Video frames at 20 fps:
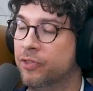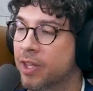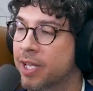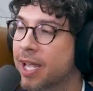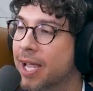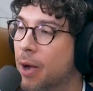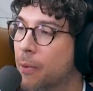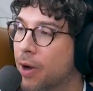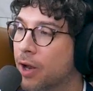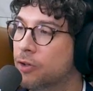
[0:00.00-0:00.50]

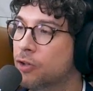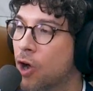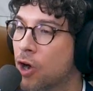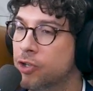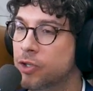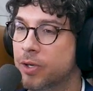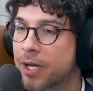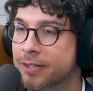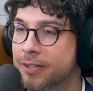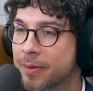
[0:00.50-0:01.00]
thinking, I want to
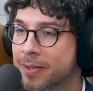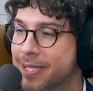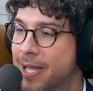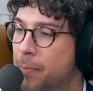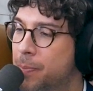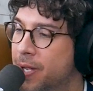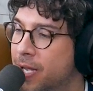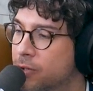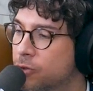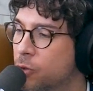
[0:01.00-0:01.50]
talk to you guys about
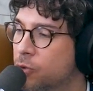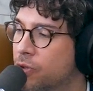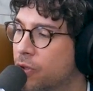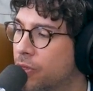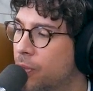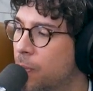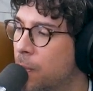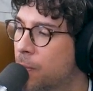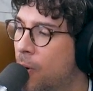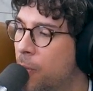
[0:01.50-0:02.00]
that because it was
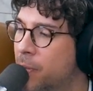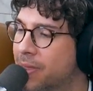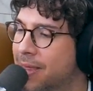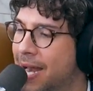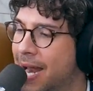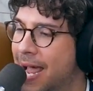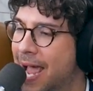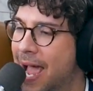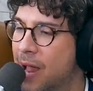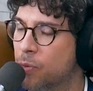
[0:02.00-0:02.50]
a moment
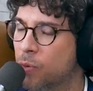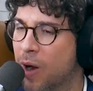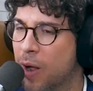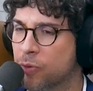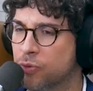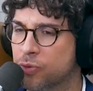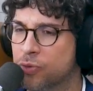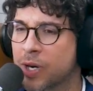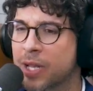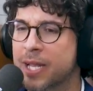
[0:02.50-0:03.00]
that I had where I
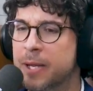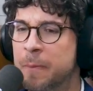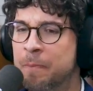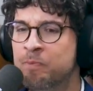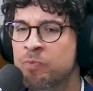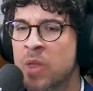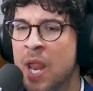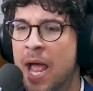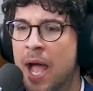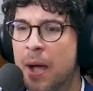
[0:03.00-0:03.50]
was really
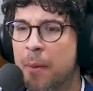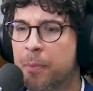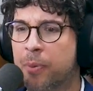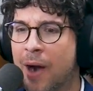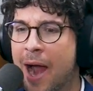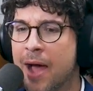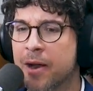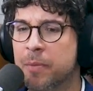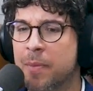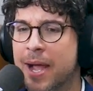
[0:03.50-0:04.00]

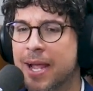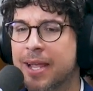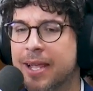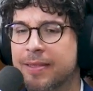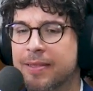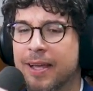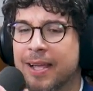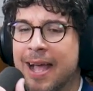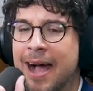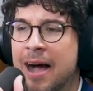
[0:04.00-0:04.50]
proud of
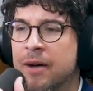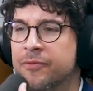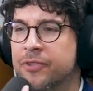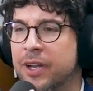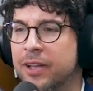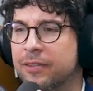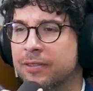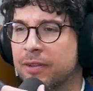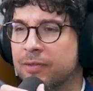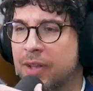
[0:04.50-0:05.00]
the
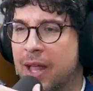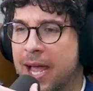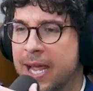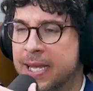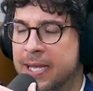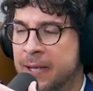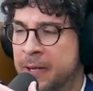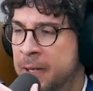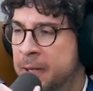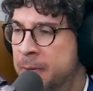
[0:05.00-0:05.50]
confidence of
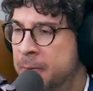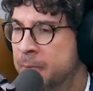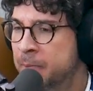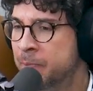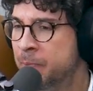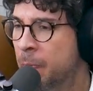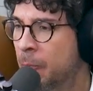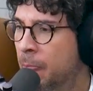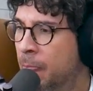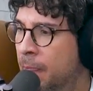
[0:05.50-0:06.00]
like
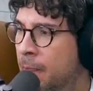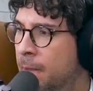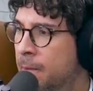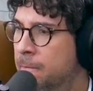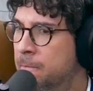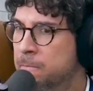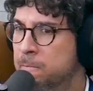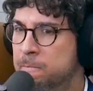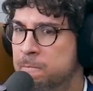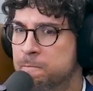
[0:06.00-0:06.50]

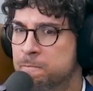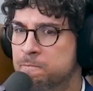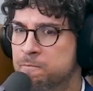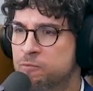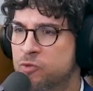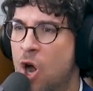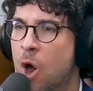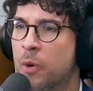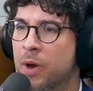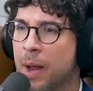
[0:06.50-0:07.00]

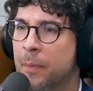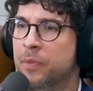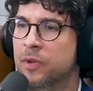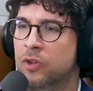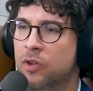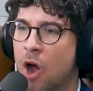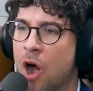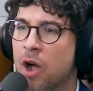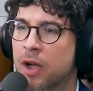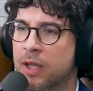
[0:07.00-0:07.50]
going up
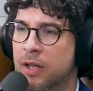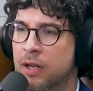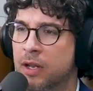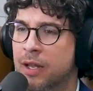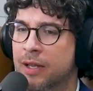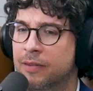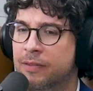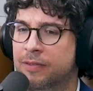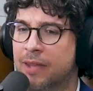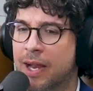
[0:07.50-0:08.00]
and talking
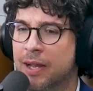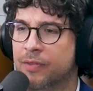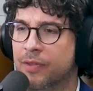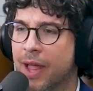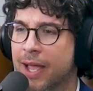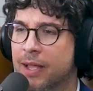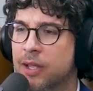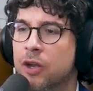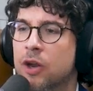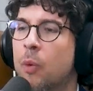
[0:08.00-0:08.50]
instead of
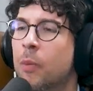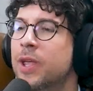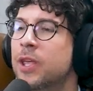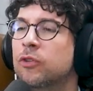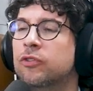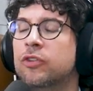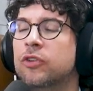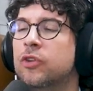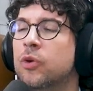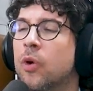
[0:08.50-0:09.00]
like, you know, we
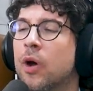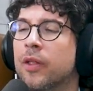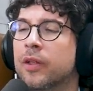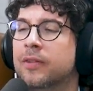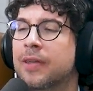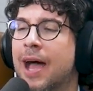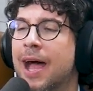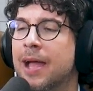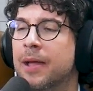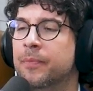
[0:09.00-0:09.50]
used to do all the
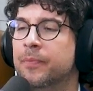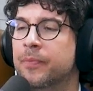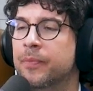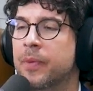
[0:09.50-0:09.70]
time